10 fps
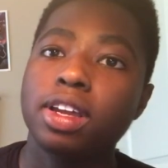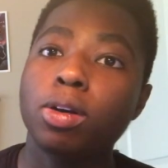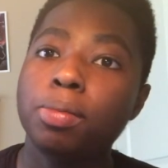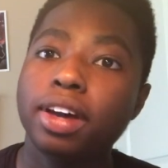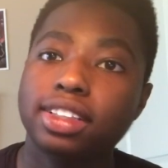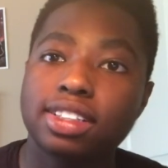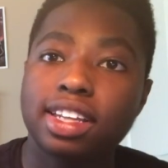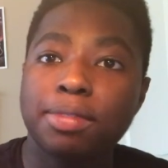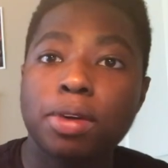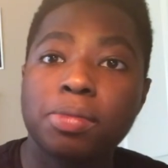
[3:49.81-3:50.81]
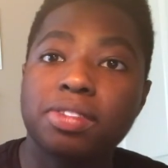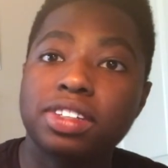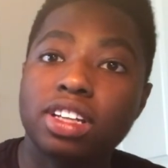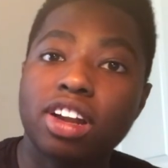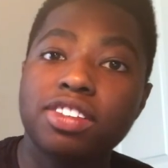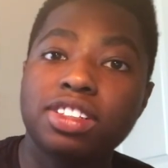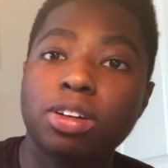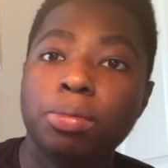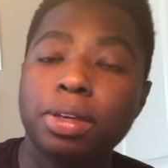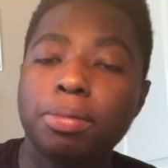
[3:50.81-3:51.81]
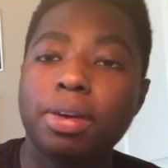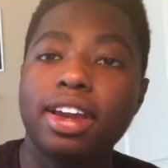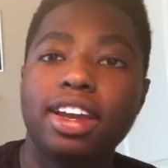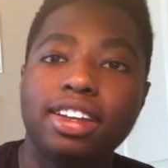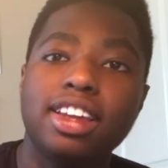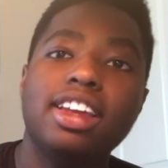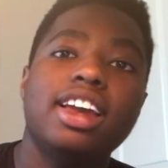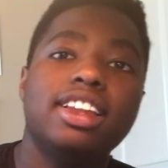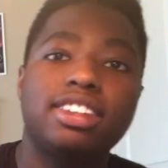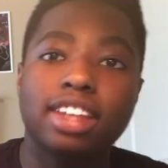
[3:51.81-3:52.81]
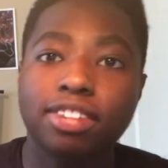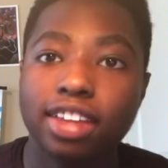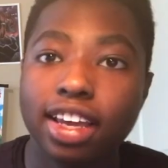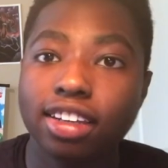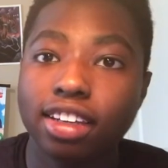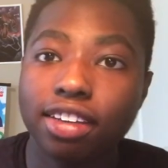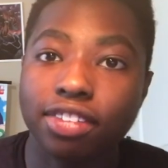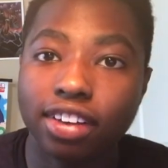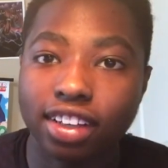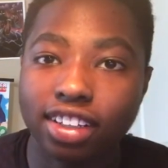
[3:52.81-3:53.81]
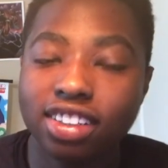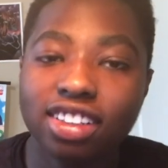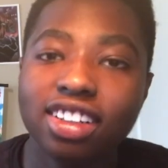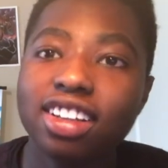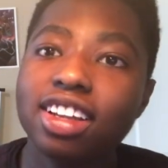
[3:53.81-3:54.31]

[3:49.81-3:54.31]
it would be like the same moment when Naruto beat Pain and saved the Hidden Leaf Village.